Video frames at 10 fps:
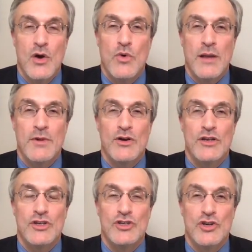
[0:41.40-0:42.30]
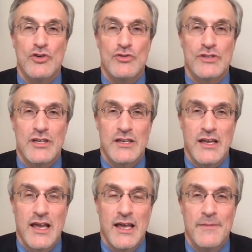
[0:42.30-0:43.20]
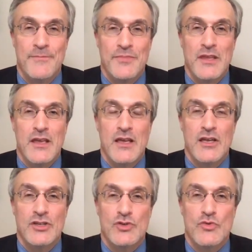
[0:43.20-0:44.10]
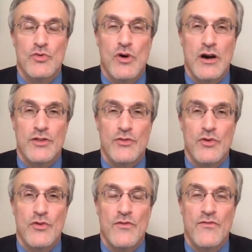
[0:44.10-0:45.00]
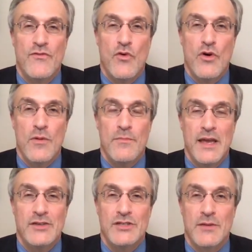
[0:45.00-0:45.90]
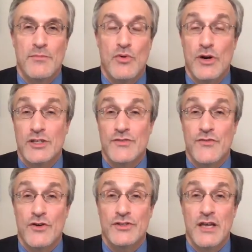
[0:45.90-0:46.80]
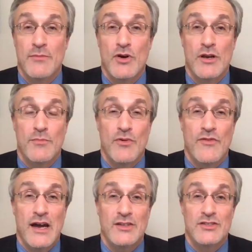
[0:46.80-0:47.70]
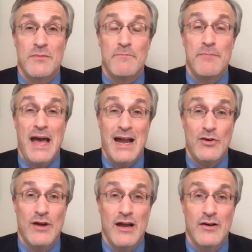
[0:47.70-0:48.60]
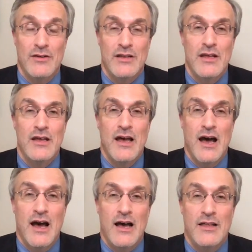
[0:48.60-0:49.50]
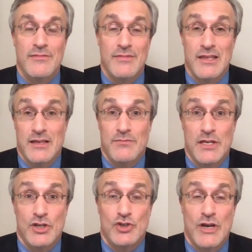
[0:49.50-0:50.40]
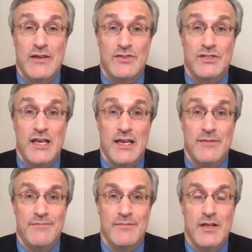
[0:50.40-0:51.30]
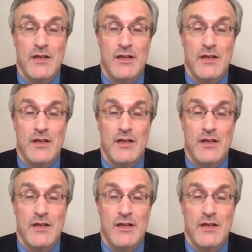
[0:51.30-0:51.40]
What I'm going to do today is walk through four basic points. First, I'm going to provide some background on the administrative state.